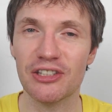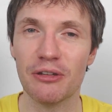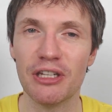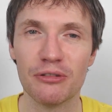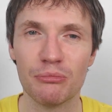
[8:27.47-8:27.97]

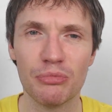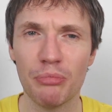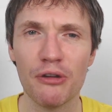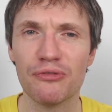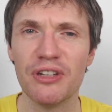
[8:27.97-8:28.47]
So you can
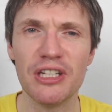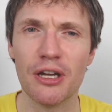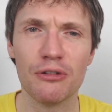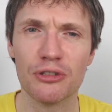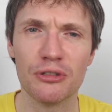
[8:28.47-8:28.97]
post
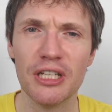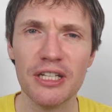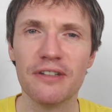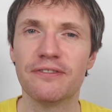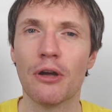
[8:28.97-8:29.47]
videos and
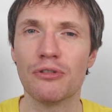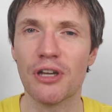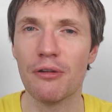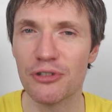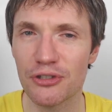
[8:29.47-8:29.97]

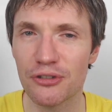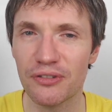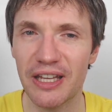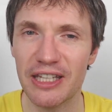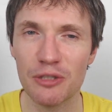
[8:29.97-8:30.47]
photos and
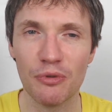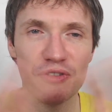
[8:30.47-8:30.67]
stuff like this.